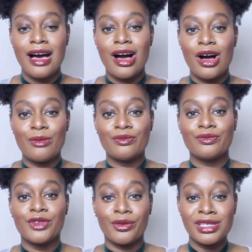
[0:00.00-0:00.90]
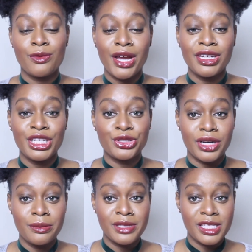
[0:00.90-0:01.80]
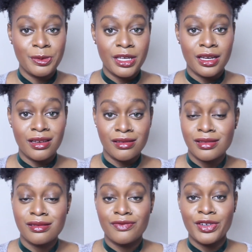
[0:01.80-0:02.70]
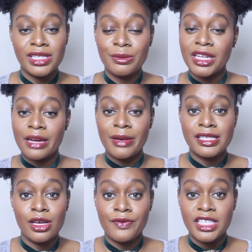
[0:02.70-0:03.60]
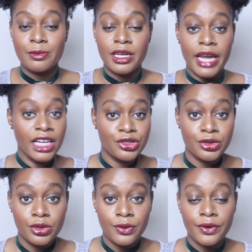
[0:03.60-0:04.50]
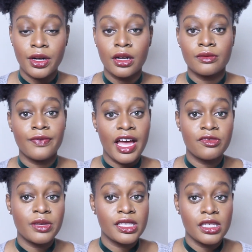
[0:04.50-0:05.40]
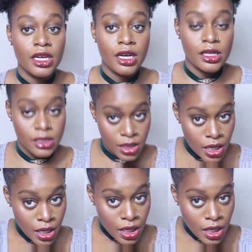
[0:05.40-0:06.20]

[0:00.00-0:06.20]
The reason why you need trims is because for someone like myself that's been natural for 5+ years,